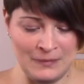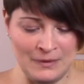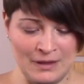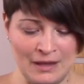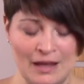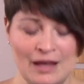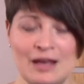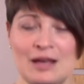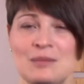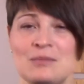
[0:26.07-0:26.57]

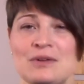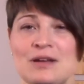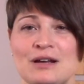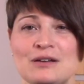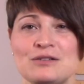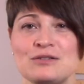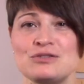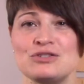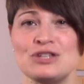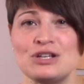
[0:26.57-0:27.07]
I am
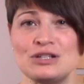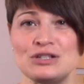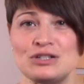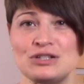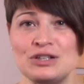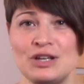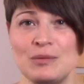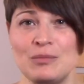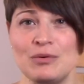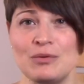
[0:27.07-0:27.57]
Dr. Jen
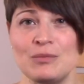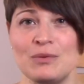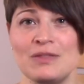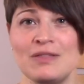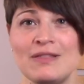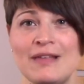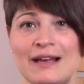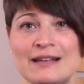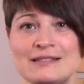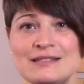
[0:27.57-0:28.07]
Schlaber
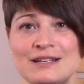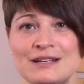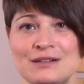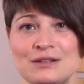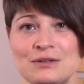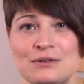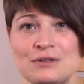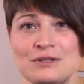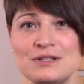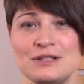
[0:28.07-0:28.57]
with Lasting
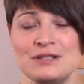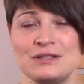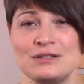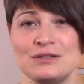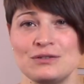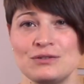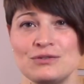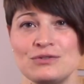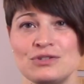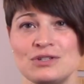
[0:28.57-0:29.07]
Literacy
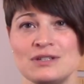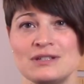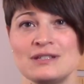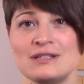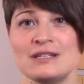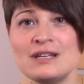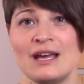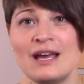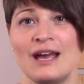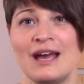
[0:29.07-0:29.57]

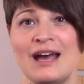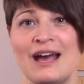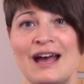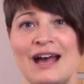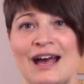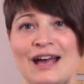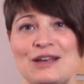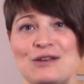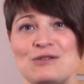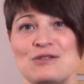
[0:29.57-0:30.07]
Solutions.
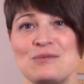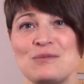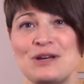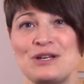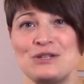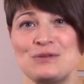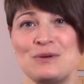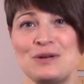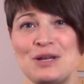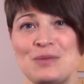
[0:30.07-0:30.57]
I use my
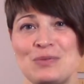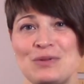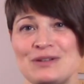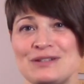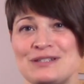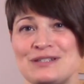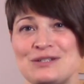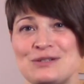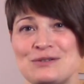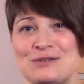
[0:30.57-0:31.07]
20
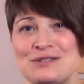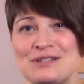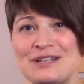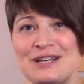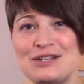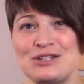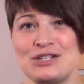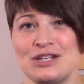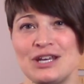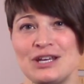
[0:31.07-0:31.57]
plus years in
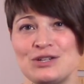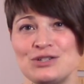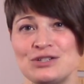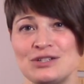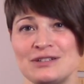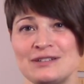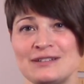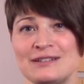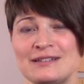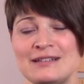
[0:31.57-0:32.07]

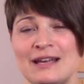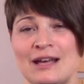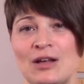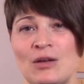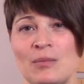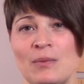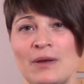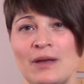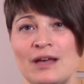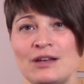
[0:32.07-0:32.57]
education to
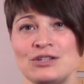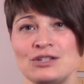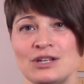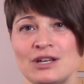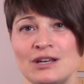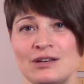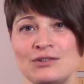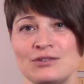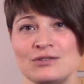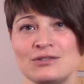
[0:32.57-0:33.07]
help
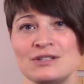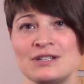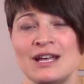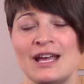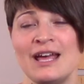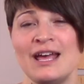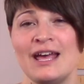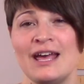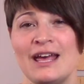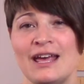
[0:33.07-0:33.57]
educators
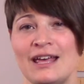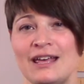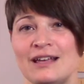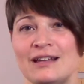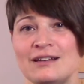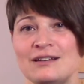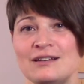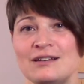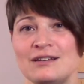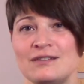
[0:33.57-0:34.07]

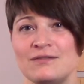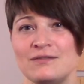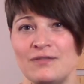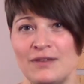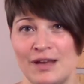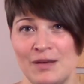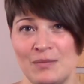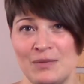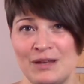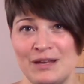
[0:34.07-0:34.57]
and
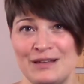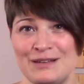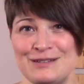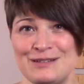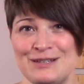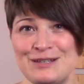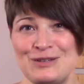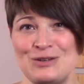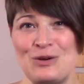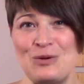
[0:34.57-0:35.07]

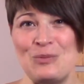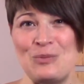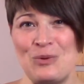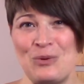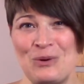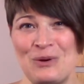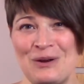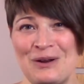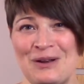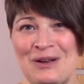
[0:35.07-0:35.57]
families know
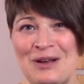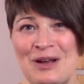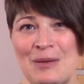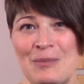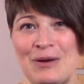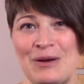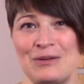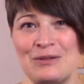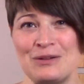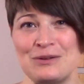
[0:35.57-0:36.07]
more
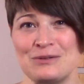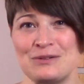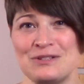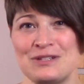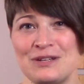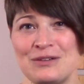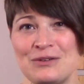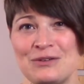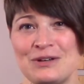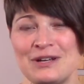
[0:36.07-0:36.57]
about
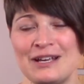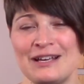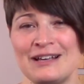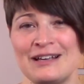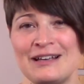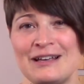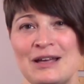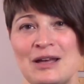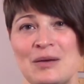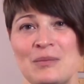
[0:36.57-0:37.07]
literacy learning,
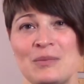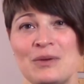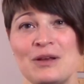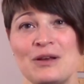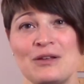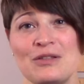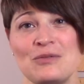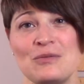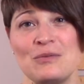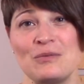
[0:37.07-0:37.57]

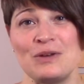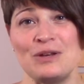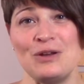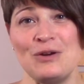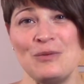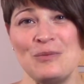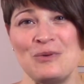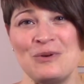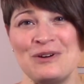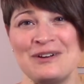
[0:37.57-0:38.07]
because when we
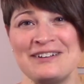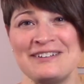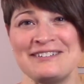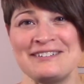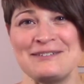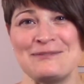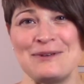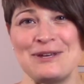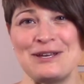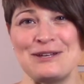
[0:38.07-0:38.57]
know more,
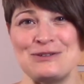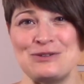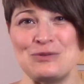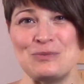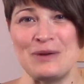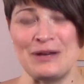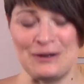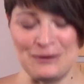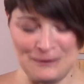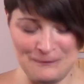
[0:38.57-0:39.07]
we can do
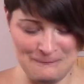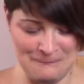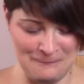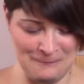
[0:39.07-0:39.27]
better.